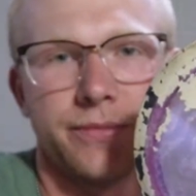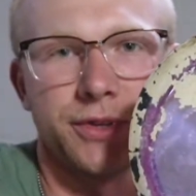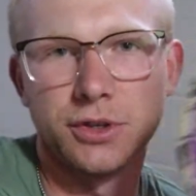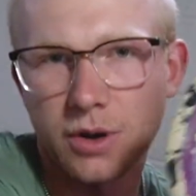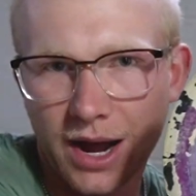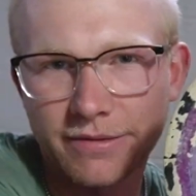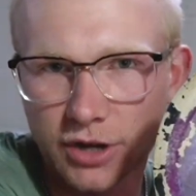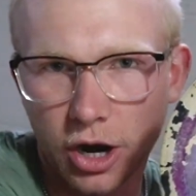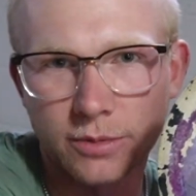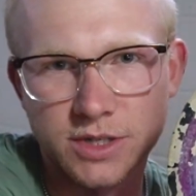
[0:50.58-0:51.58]
you don't have the
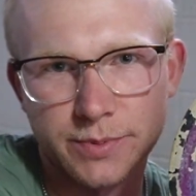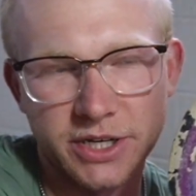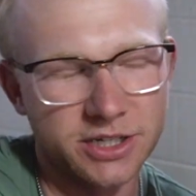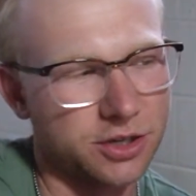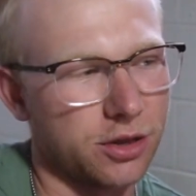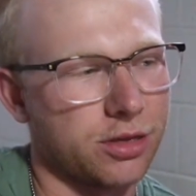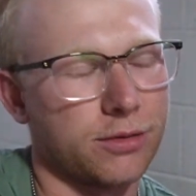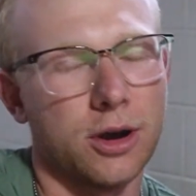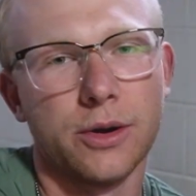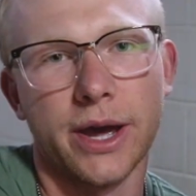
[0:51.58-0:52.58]
arm speed to
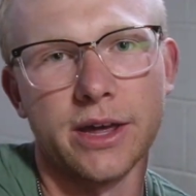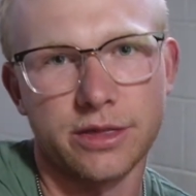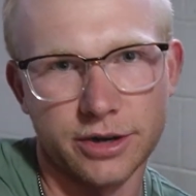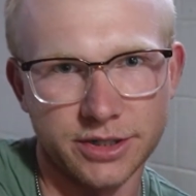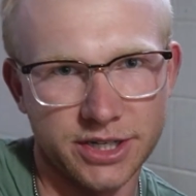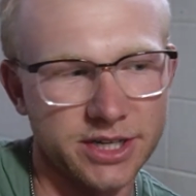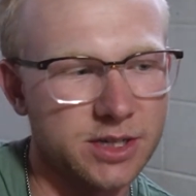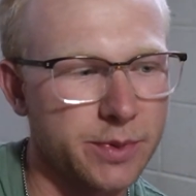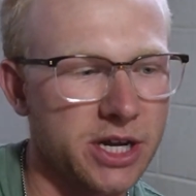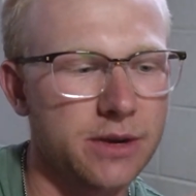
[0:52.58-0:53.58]
throw a 13
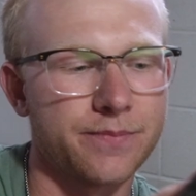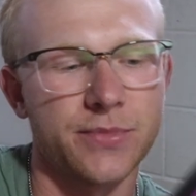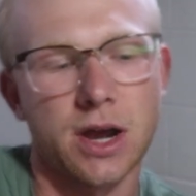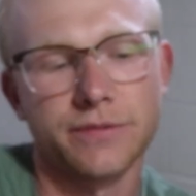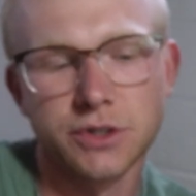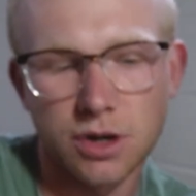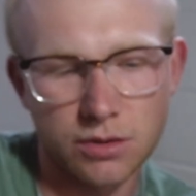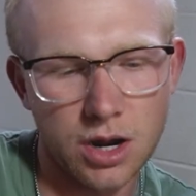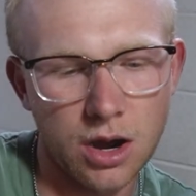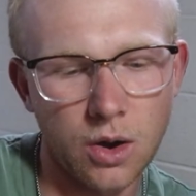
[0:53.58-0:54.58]
speed. Now, if you don't
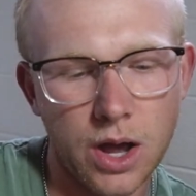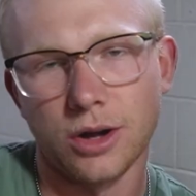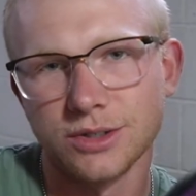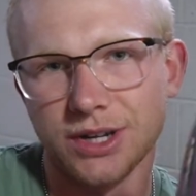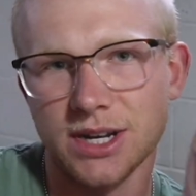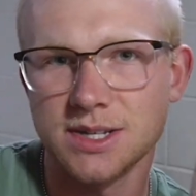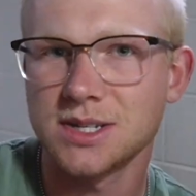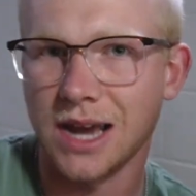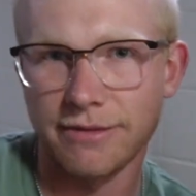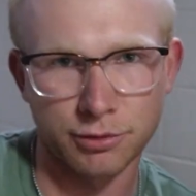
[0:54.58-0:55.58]
know, all discs
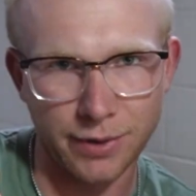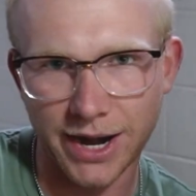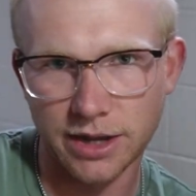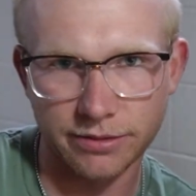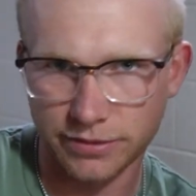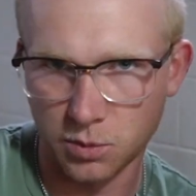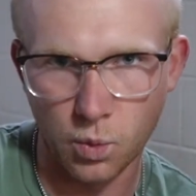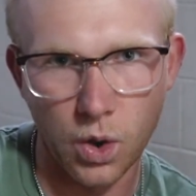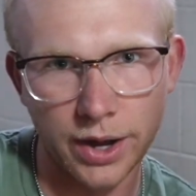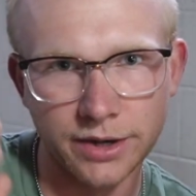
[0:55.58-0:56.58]
have a rating from
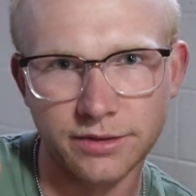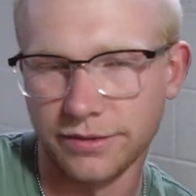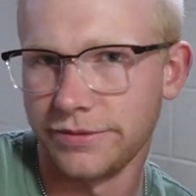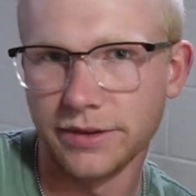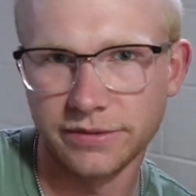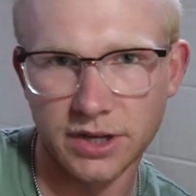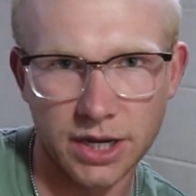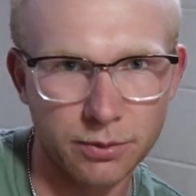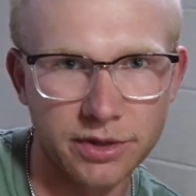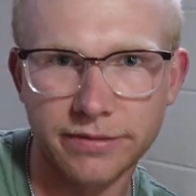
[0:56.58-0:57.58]
1 to
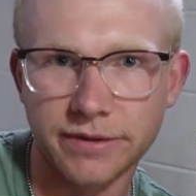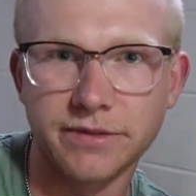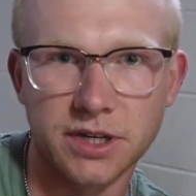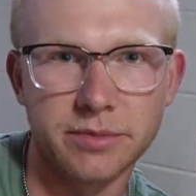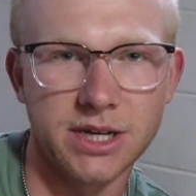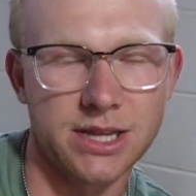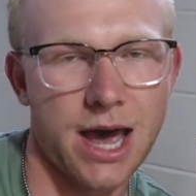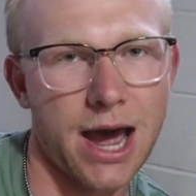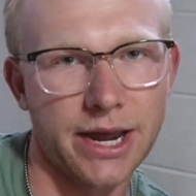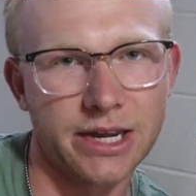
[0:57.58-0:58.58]
15, with 15 being the
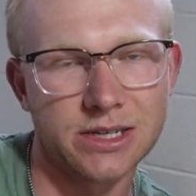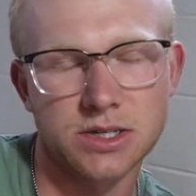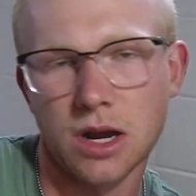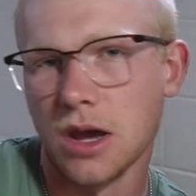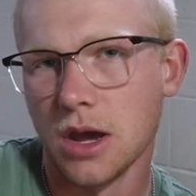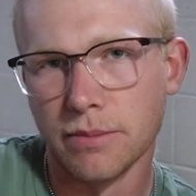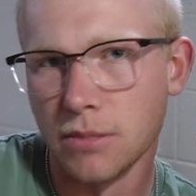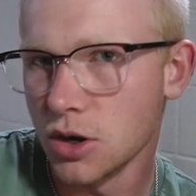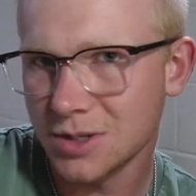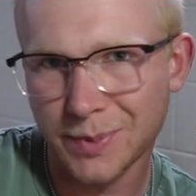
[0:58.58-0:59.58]
highest.
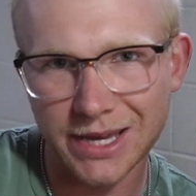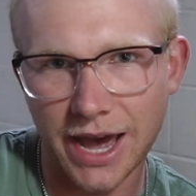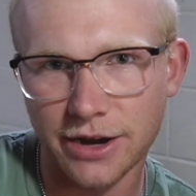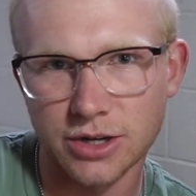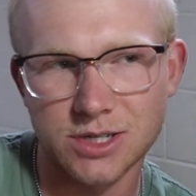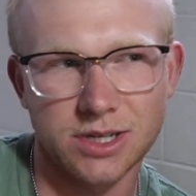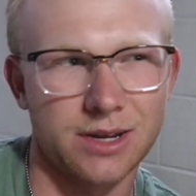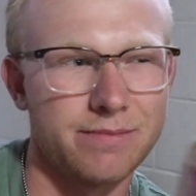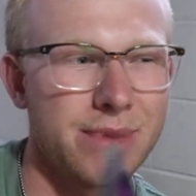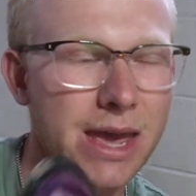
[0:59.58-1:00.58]
Most beginners
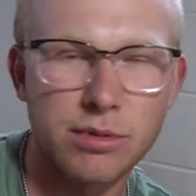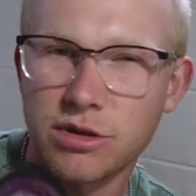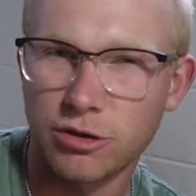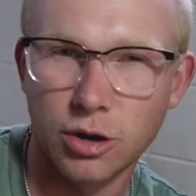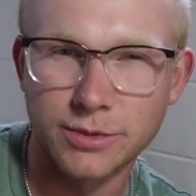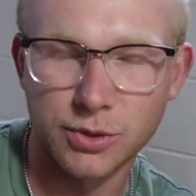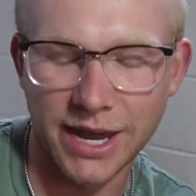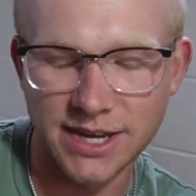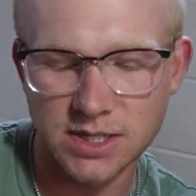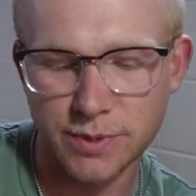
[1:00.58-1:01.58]
can maybe throw up to an
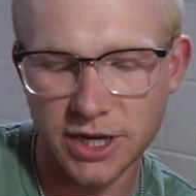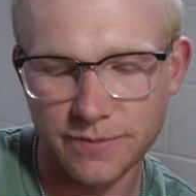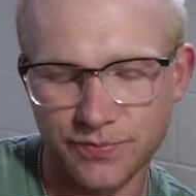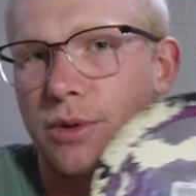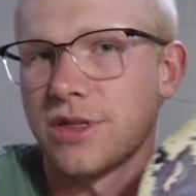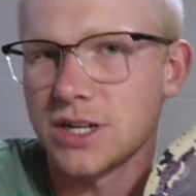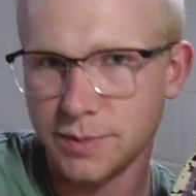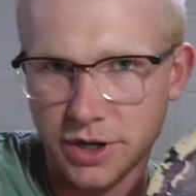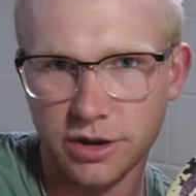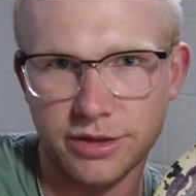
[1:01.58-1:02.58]
8 speed. And with this
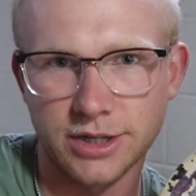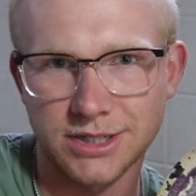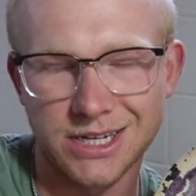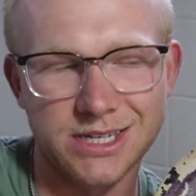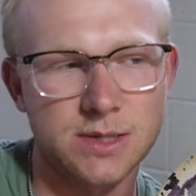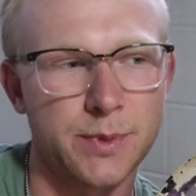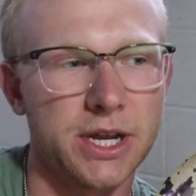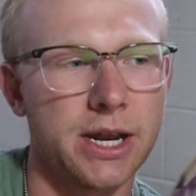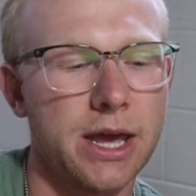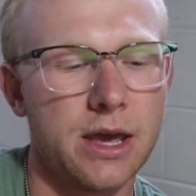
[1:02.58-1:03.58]
being a 13
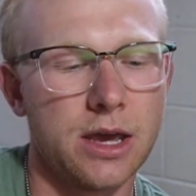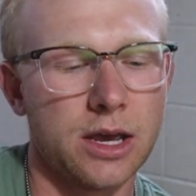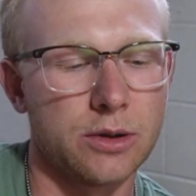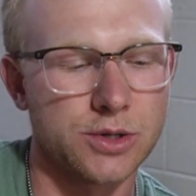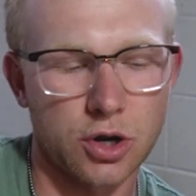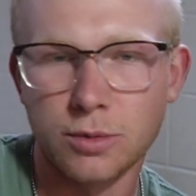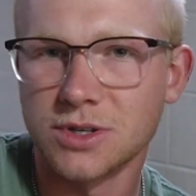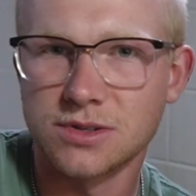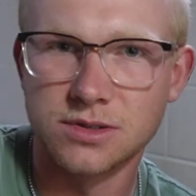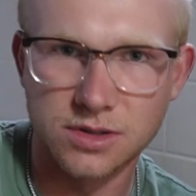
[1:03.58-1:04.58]
speed, it was
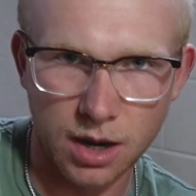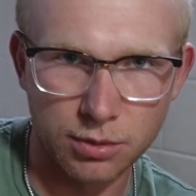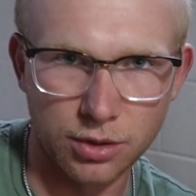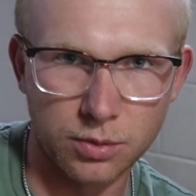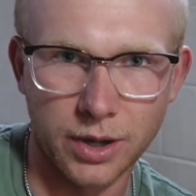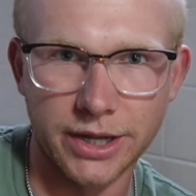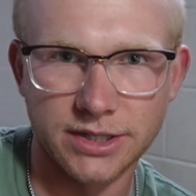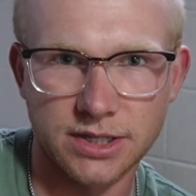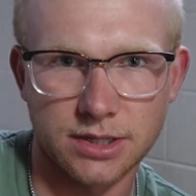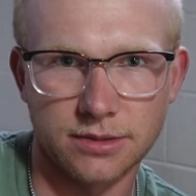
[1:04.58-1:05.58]
almost double what